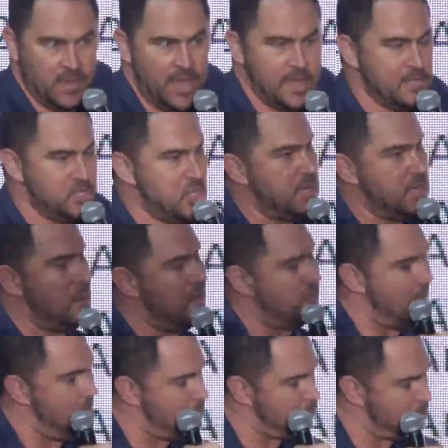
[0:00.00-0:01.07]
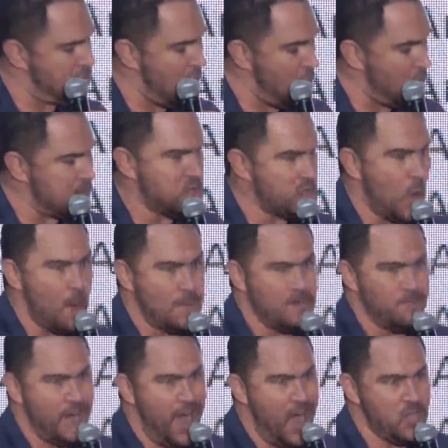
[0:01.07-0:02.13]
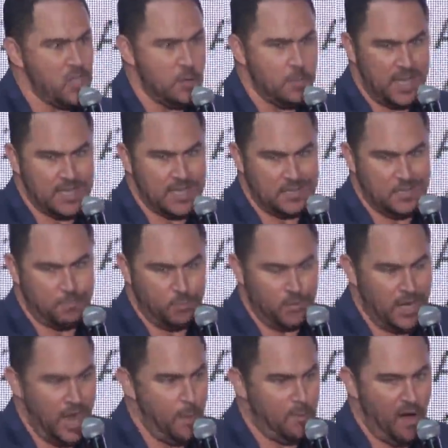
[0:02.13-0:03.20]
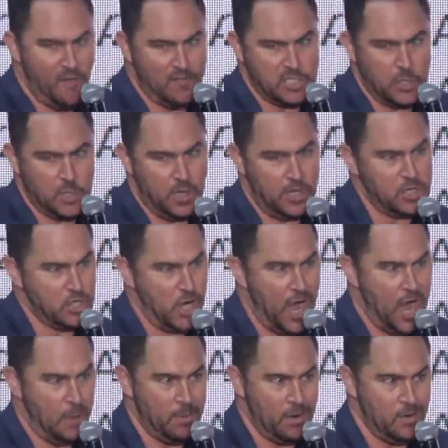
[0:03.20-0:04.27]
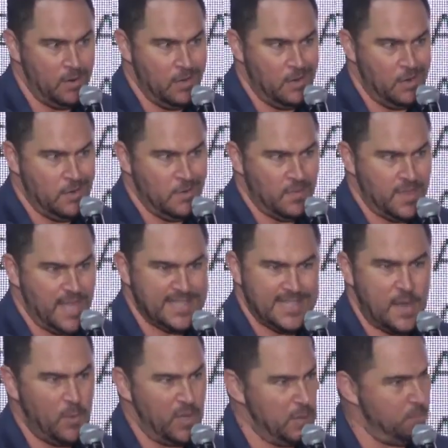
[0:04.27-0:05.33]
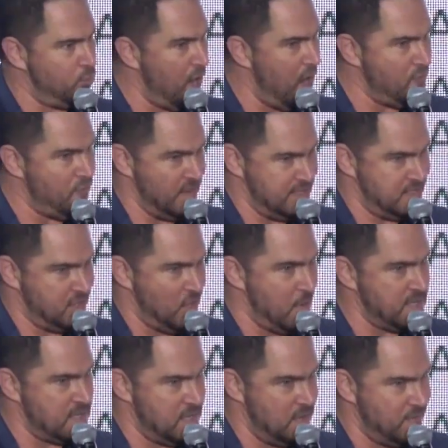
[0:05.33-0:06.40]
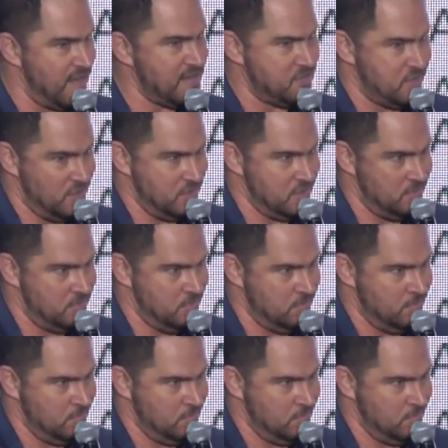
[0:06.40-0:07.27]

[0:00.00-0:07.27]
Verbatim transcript: Okay, did, tokens go up in value because the nonprofit's doing a good job. That's not really profits going to the investors.